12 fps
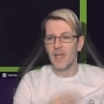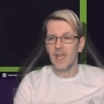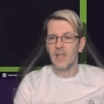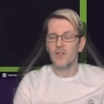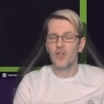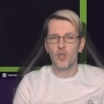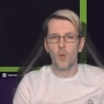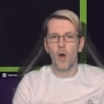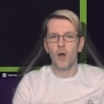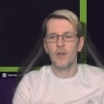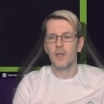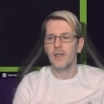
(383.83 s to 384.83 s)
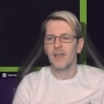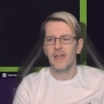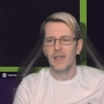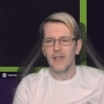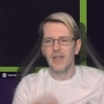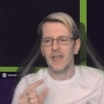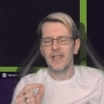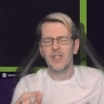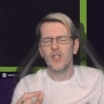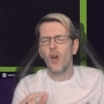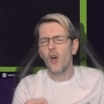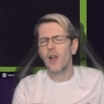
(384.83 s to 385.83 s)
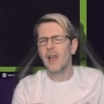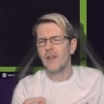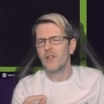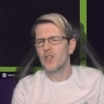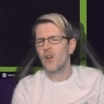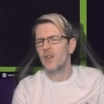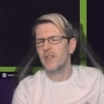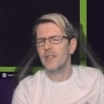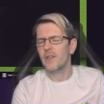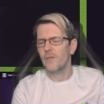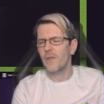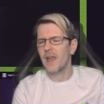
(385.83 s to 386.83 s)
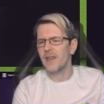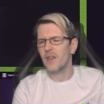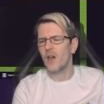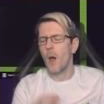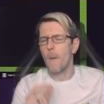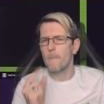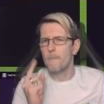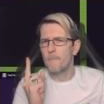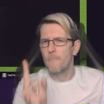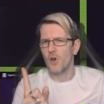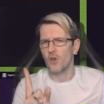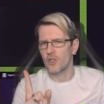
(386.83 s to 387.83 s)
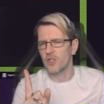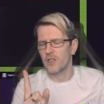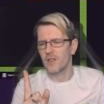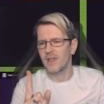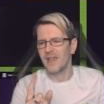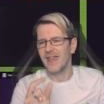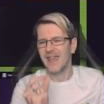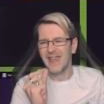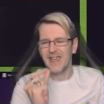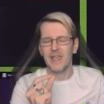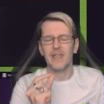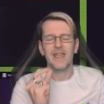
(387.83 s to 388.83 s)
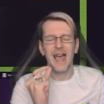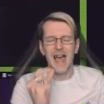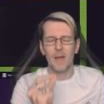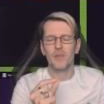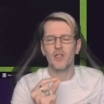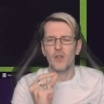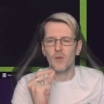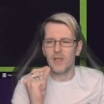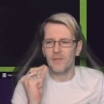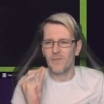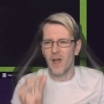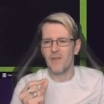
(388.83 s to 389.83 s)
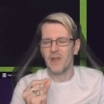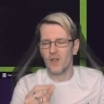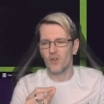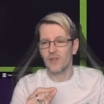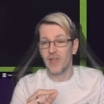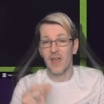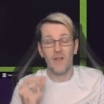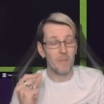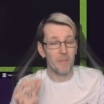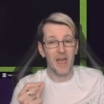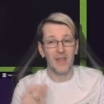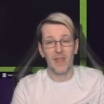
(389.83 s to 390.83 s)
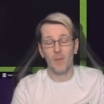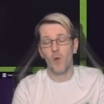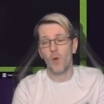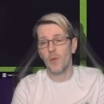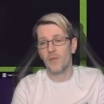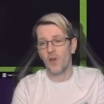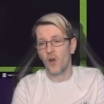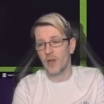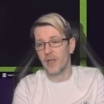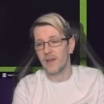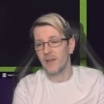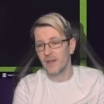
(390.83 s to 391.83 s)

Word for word: in the squad. He's not a left sided defender, but he is absolutely very good there and better than what we've got in.